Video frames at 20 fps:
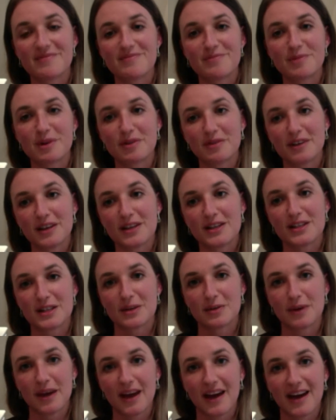privilege that
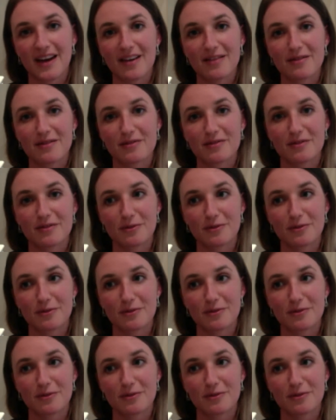we have